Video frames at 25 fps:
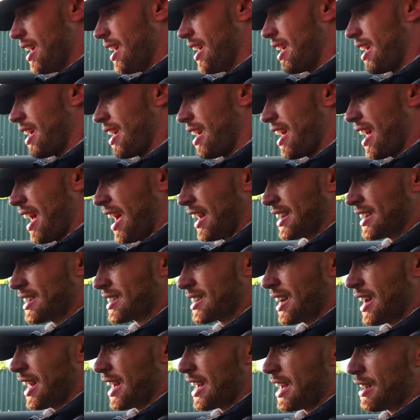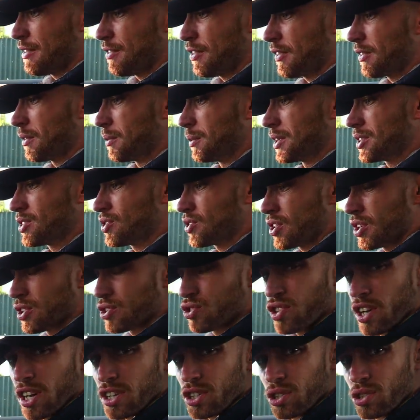Uh, and it's like, if you ever wanted to
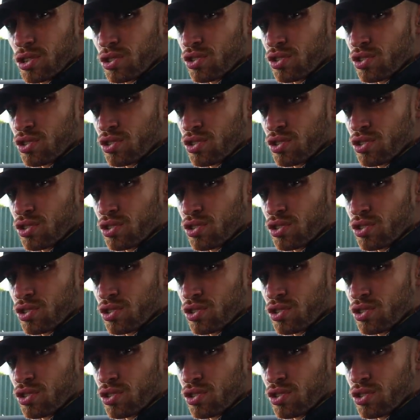turn traction